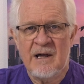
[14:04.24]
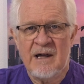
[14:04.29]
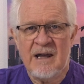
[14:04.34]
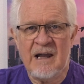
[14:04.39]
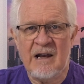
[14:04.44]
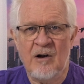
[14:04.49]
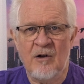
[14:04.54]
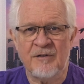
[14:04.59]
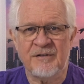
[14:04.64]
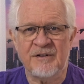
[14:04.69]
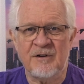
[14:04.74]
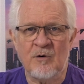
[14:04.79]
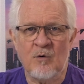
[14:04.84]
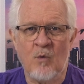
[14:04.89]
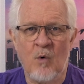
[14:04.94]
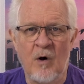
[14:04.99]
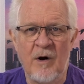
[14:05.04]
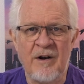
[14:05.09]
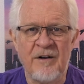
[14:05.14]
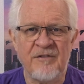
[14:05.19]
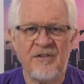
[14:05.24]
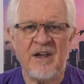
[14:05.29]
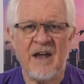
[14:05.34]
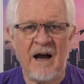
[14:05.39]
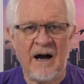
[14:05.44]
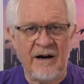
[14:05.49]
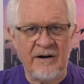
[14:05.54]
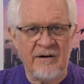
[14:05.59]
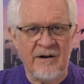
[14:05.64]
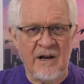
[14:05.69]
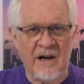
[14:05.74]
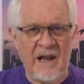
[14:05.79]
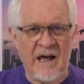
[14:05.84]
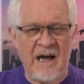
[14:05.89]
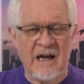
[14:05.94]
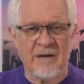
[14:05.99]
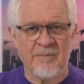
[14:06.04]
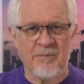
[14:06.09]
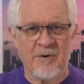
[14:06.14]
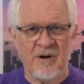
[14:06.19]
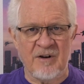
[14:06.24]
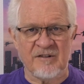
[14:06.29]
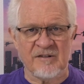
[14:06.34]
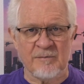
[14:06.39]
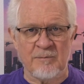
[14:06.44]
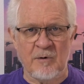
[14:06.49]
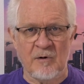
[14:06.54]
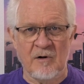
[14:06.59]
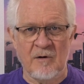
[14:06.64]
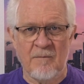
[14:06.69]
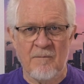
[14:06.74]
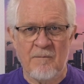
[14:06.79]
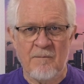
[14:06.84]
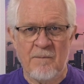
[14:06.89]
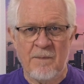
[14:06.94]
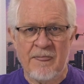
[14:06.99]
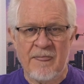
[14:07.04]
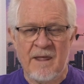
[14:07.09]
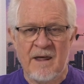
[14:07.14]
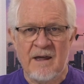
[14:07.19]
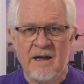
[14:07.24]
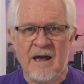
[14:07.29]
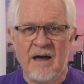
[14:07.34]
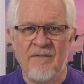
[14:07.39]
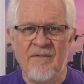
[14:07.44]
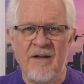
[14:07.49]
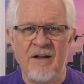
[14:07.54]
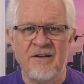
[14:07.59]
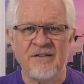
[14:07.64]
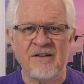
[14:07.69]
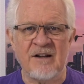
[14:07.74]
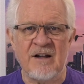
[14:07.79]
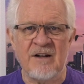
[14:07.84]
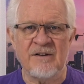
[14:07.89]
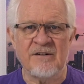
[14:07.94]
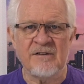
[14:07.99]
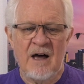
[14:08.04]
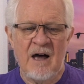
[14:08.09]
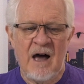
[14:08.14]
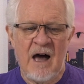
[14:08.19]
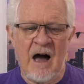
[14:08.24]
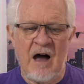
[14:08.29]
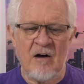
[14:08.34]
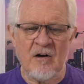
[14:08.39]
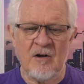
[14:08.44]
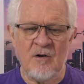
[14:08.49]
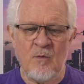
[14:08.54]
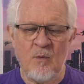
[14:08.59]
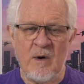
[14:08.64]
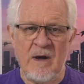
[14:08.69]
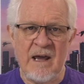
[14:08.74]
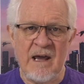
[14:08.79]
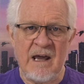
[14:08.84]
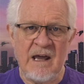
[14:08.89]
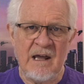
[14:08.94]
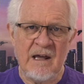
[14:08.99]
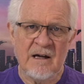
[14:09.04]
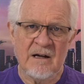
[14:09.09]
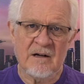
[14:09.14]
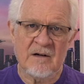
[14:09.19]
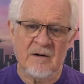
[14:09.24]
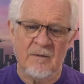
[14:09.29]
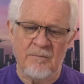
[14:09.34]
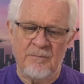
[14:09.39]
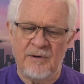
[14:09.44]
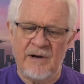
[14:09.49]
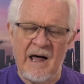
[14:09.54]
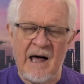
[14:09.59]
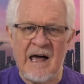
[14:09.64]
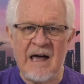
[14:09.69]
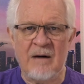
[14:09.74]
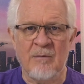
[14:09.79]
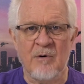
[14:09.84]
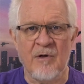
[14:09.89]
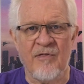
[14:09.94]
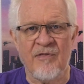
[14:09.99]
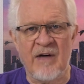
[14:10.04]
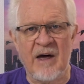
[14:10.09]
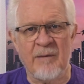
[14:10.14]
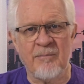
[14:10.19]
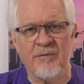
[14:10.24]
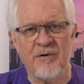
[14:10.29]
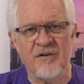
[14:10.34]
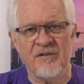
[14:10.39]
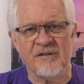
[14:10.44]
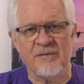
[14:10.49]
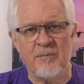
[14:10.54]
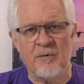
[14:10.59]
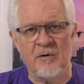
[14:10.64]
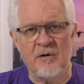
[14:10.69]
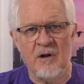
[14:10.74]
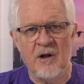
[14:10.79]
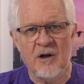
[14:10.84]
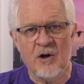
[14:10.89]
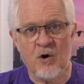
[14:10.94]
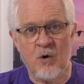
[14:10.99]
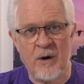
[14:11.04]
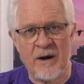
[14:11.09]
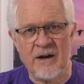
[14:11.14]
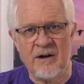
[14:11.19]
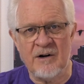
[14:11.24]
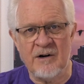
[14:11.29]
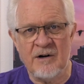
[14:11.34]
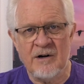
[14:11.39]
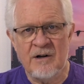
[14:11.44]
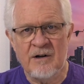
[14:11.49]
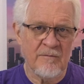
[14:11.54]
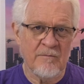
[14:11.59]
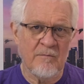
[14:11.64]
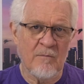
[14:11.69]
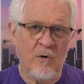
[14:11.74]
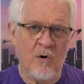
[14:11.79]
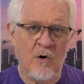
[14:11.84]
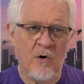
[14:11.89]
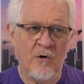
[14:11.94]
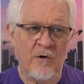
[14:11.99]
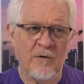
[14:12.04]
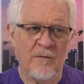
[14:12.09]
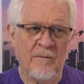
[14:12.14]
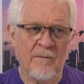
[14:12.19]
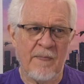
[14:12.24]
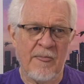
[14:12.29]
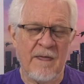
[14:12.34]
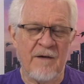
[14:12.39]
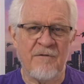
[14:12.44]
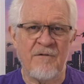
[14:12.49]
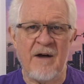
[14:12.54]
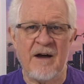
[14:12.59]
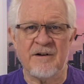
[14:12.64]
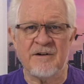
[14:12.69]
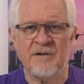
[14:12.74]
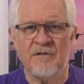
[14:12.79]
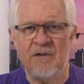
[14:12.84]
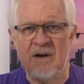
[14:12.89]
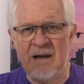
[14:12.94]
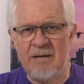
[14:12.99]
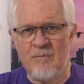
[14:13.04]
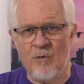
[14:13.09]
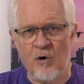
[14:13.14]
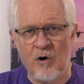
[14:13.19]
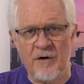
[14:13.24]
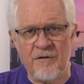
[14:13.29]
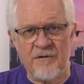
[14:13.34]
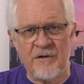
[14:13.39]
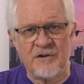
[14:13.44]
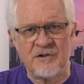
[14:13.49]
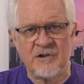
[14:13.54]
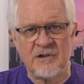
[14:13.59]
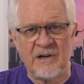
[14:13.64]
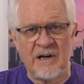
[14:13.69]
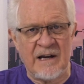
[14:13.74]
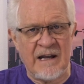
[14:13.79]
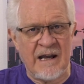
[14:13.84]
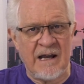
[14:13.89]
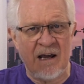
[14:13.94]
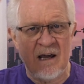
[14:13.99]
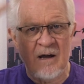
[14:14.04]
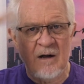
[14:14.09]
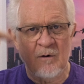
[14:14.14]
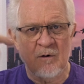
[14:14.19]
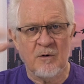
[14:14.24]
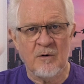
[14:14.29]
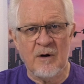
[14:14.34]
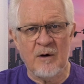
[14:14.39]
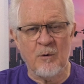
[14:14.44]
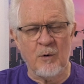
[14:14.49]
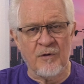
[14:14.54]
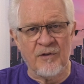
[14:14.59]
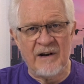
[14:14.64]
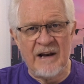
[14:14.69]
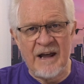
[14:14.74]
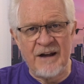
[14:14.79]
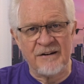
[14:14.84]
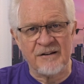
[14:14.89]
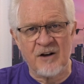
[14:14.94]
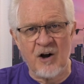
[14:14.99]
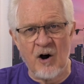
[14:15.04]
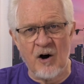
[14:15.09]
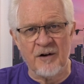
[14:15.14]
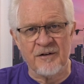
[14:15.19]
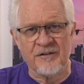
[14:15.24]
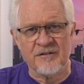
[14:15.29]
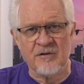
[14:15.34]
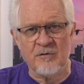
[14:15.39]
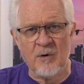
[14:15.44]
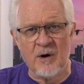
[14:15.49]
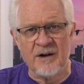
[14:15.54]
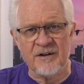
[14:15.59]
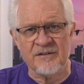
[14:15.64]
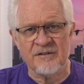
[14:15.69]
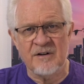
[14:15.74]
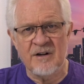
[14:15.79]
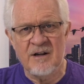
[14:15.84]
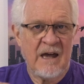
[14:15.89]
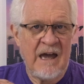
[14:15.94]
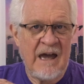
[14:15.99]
He looks at what is the underlying principle and then says, how can we comply with that principle quicker, more effectively, more efficiently, with less cost to us?